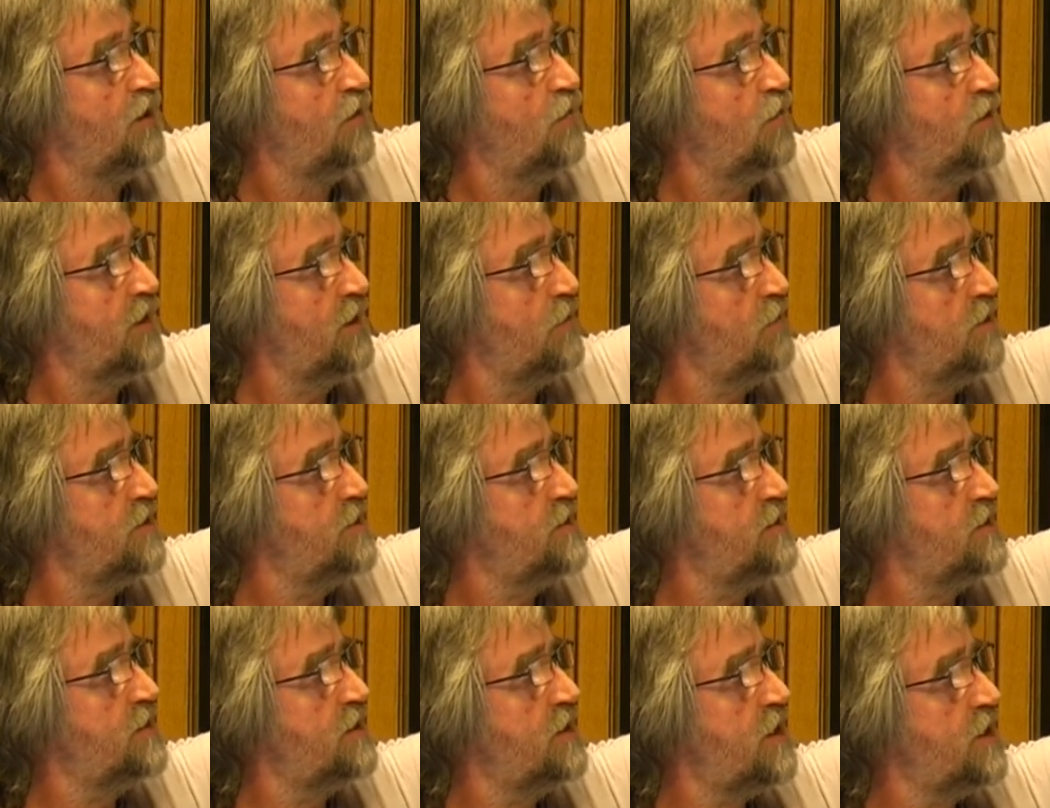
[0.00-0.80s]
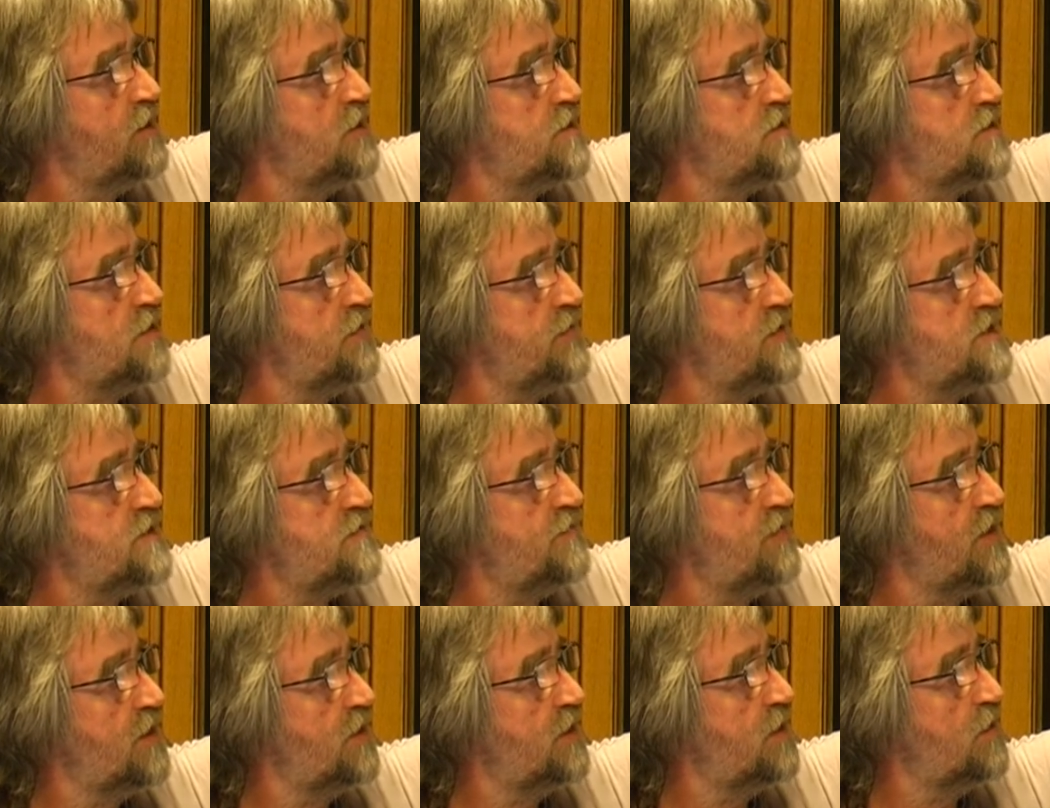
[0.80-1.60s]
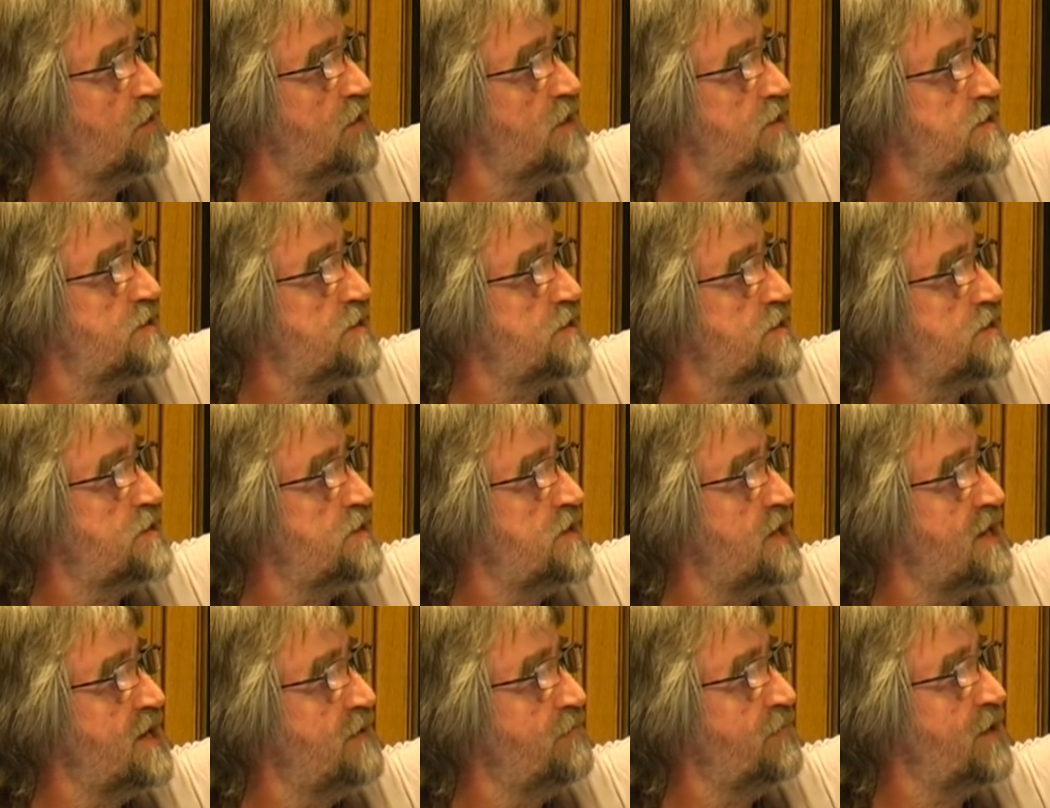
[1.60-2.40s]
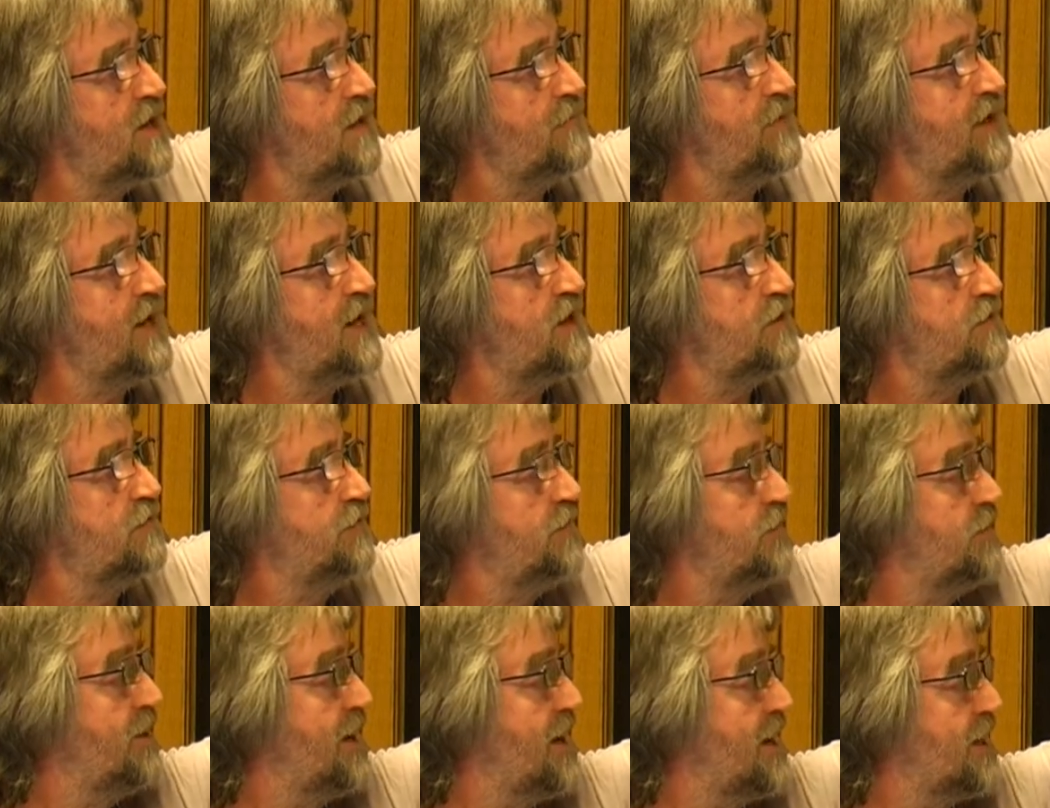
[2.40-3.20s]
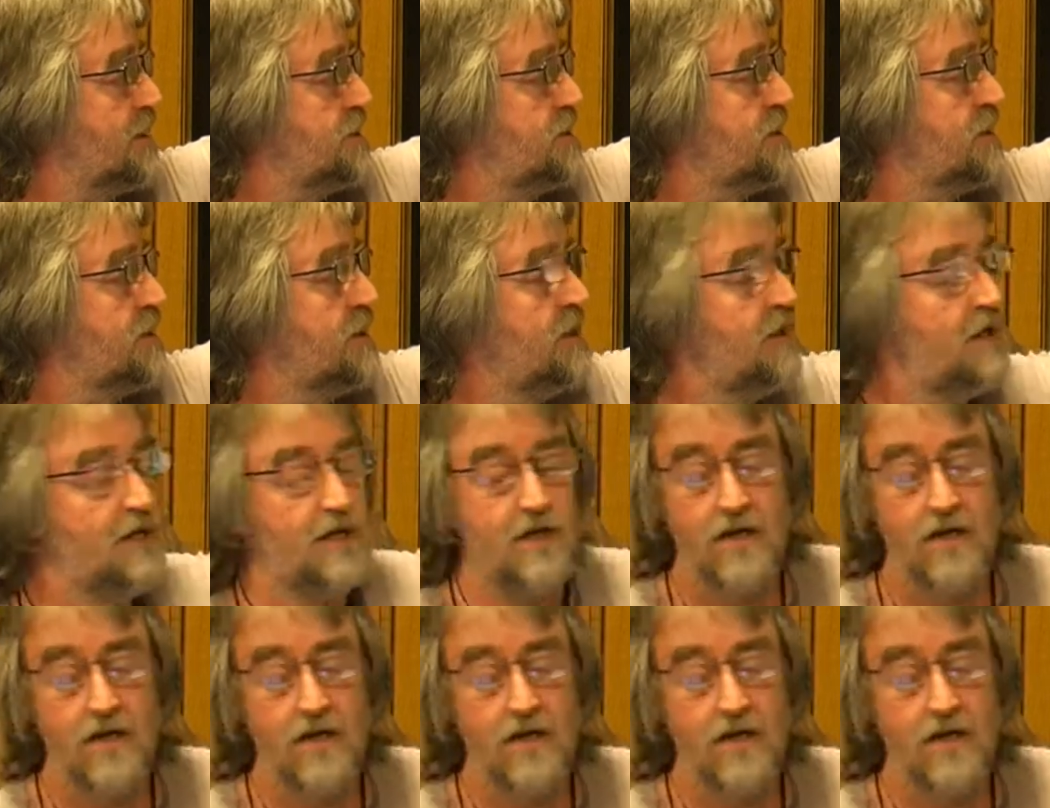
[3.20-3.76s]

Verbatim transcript: What I want you to notice on this photo is the steam coming out of the reactor.